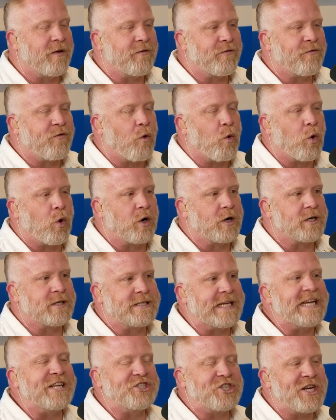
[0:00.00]
for
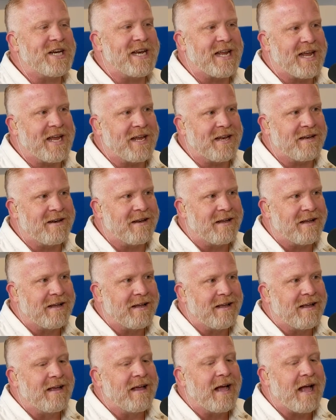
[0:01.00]
teaching in
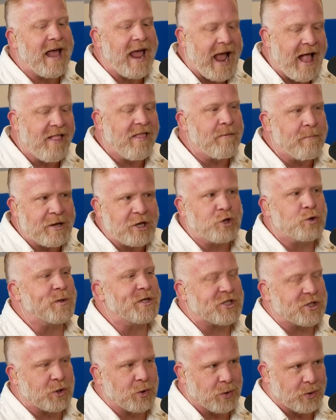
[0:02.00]

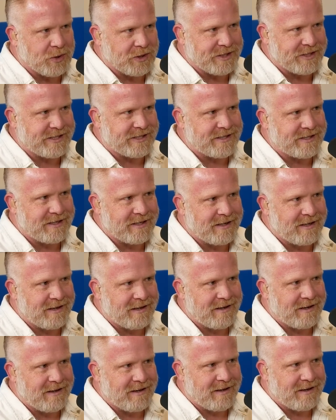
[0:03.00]
elementary schools
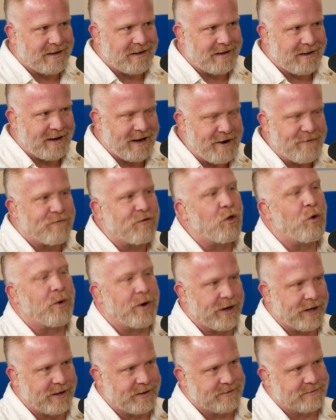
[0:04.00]
in
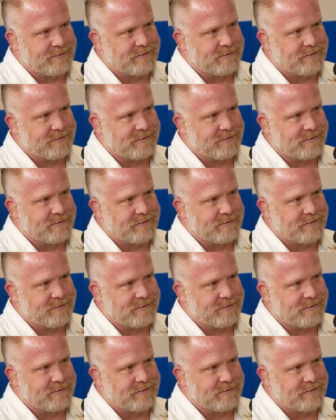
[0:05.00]
Florida.